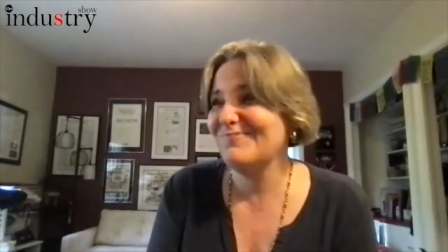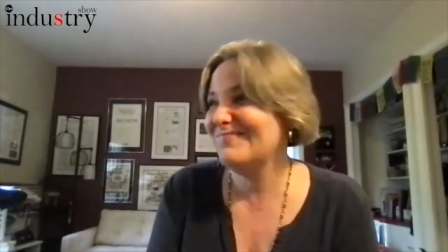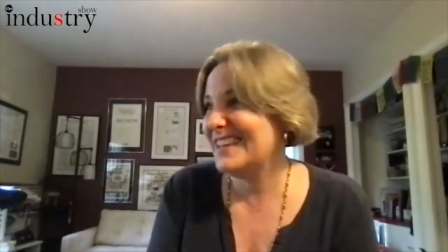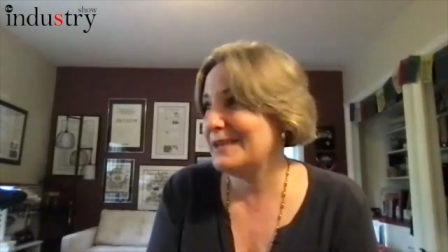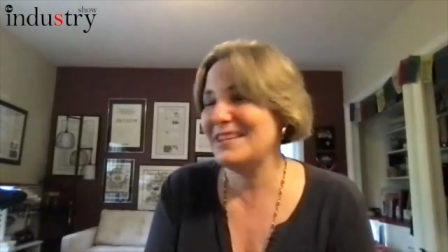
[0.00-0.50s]

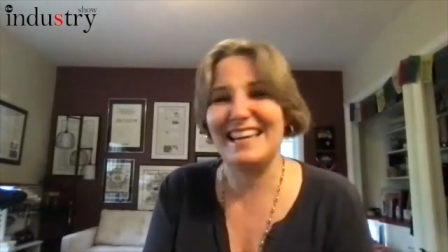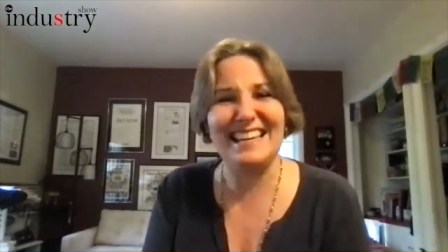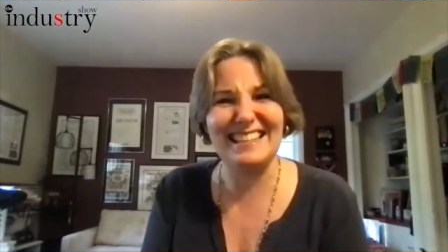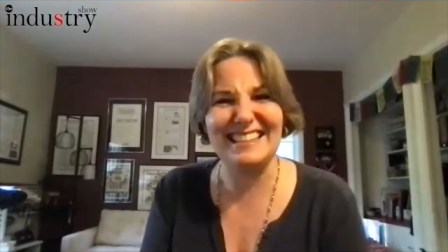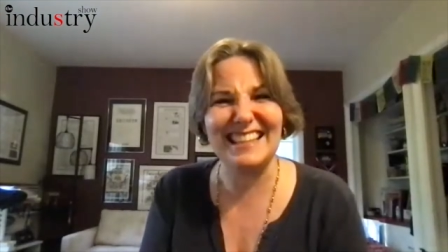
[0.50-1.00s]
maybe 8
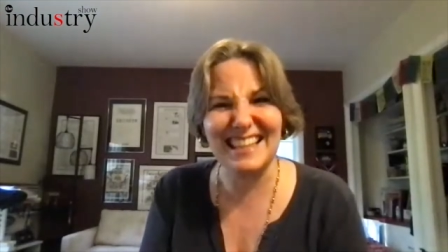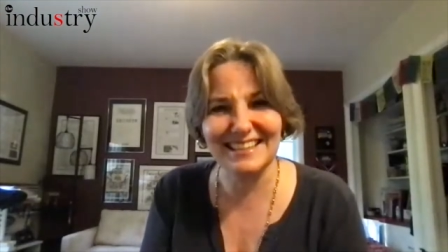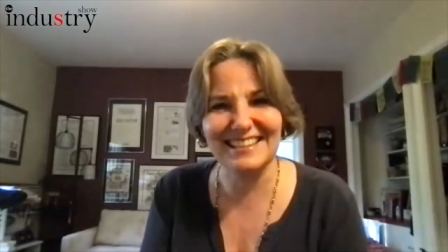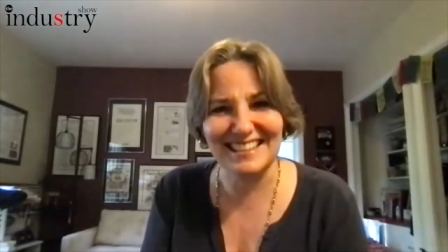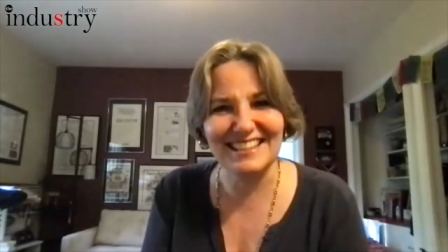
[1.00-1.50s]
o'clock
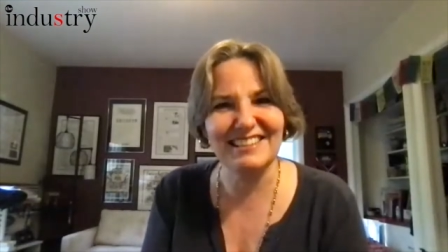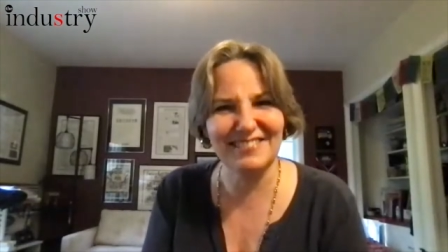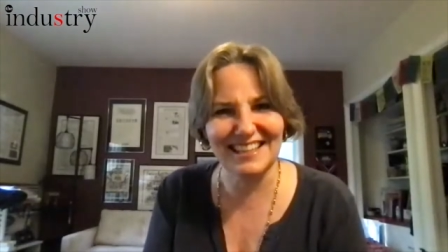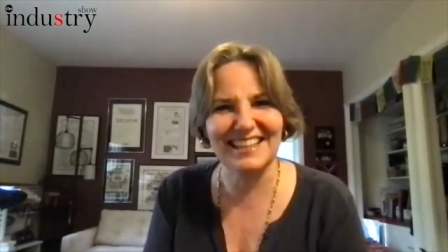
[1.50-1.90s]
in the evening,